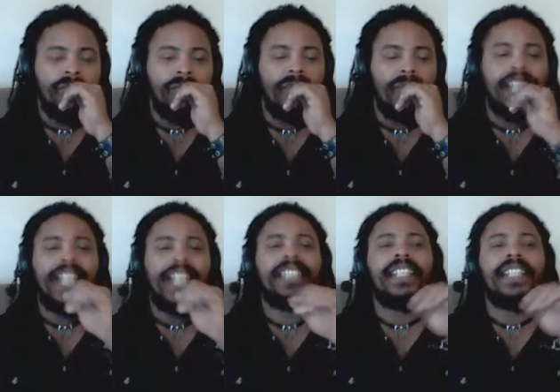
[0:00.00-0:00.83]
Like I
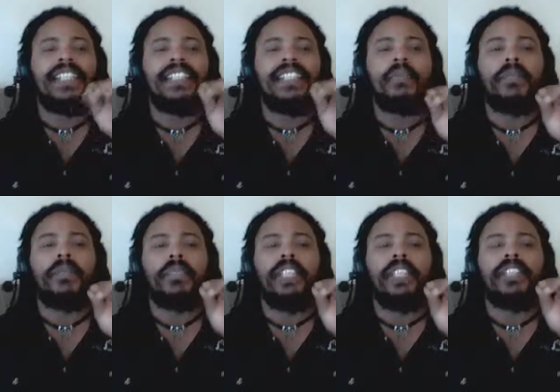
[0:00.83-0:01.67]
said, a symbol
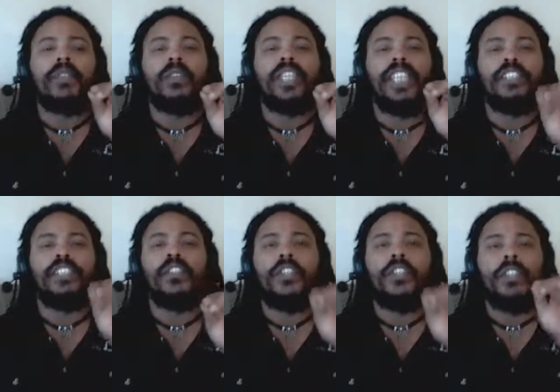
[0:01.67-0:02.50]
is only as
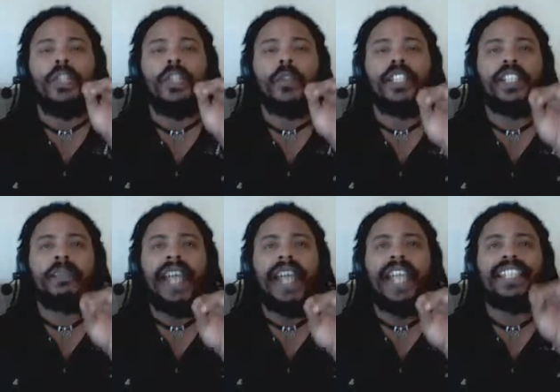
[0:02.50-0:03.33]
good or as
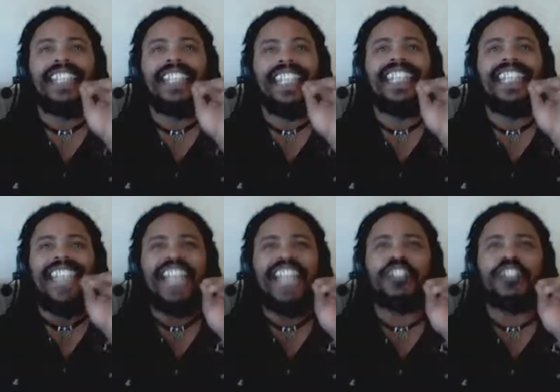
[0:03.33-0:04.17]
bad as the
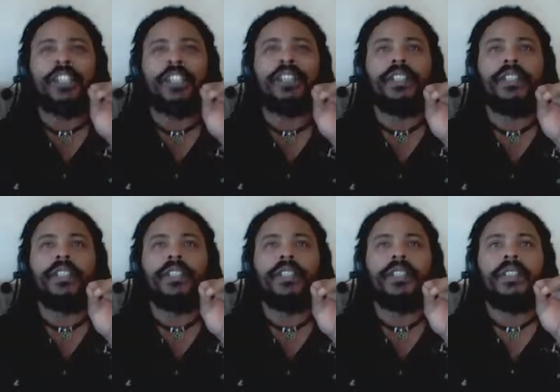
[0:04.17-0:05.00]
intention
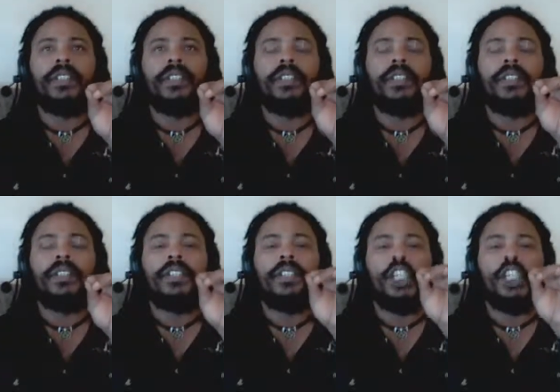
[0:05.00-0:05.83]

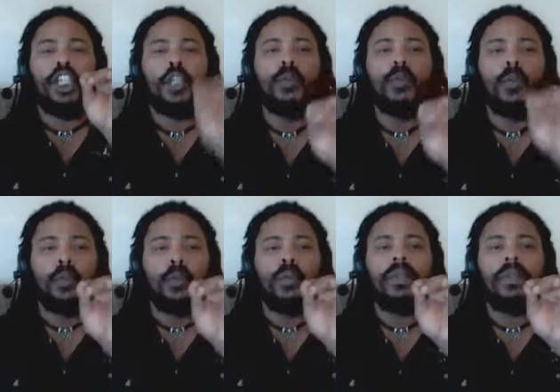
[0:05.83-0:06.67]

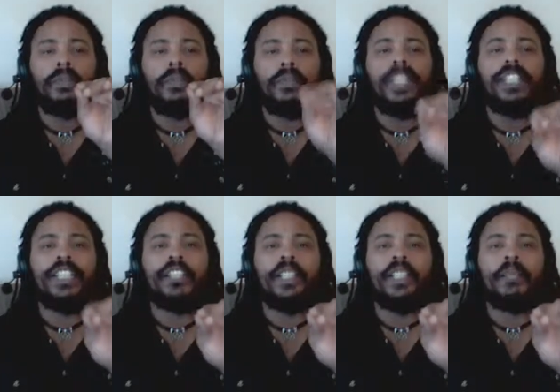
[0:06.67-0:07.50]
you put into
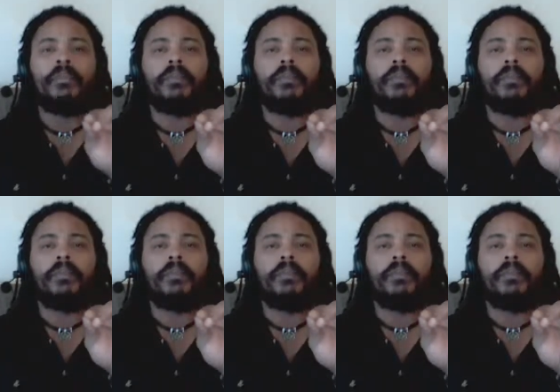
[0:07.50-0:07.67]
them.